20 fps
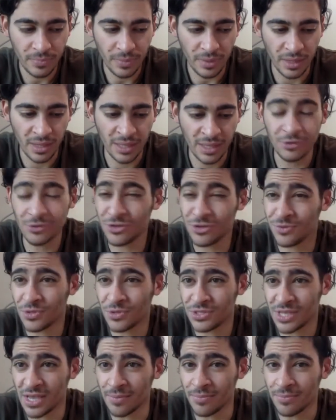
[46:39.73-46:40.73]
and YouTube the
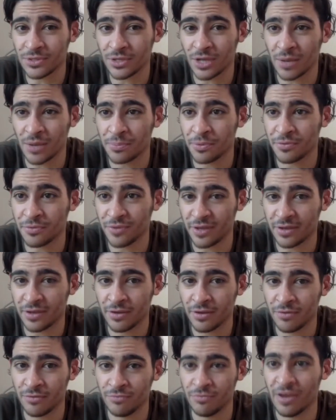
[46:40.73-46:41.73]
same. There's a couple of like
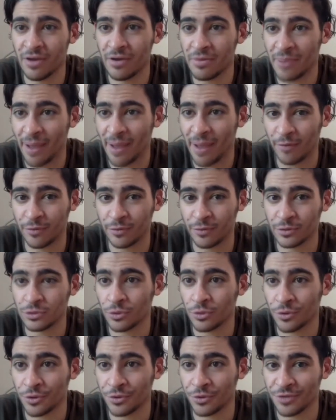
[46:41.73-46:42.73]
very powerful
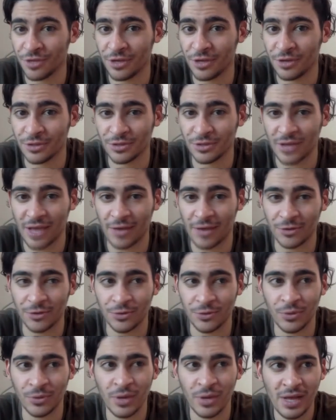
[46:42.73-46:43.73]
tutorial videos on how
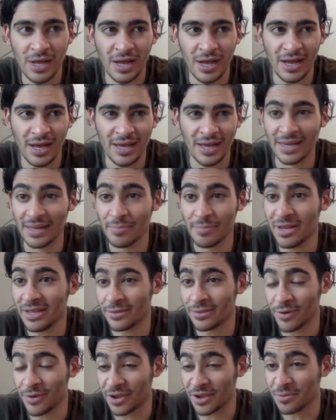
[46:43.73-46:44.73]
to uh, eliminate
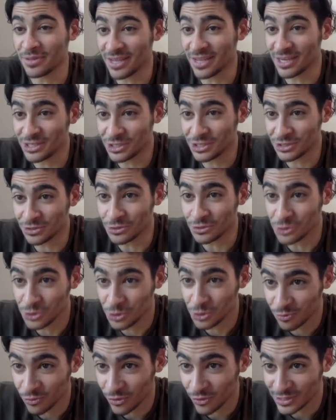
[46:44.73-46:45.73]
the recommendations on
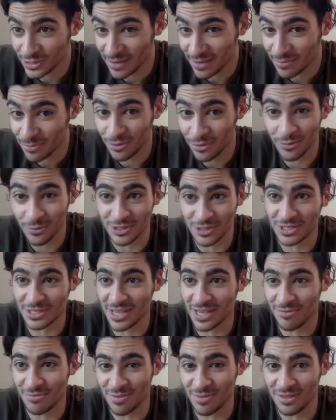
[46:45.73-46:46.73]
YouTube, for example, which
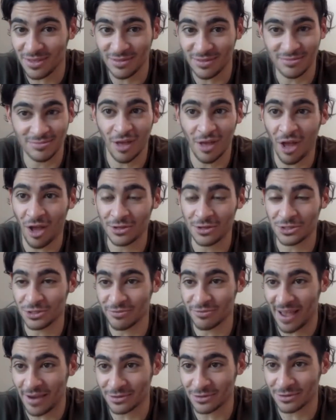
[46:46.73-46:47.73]
saved me hundreds of
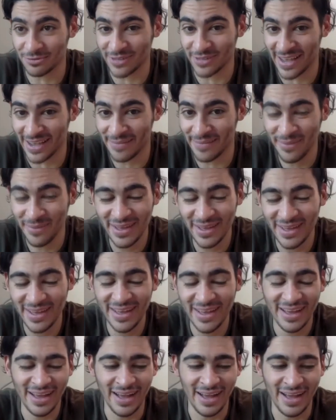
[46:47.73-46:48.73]
hours of time.
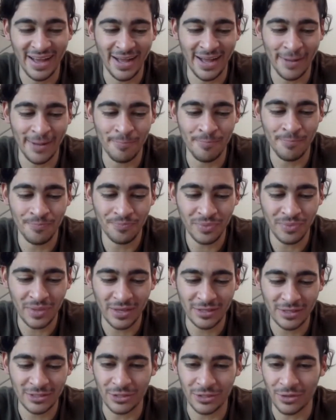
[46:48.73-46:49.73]
Um,
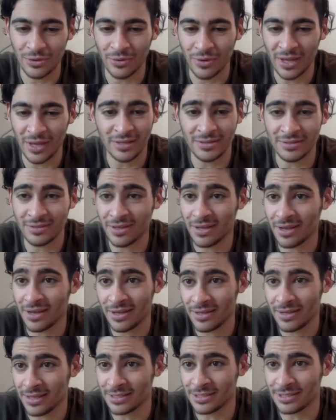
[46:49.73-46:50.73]
so and
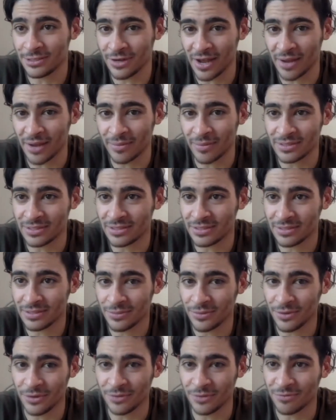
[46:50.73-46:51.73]
uh, Instagram is
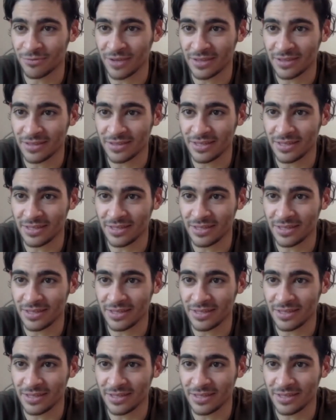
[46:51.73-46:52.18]
where you can find. I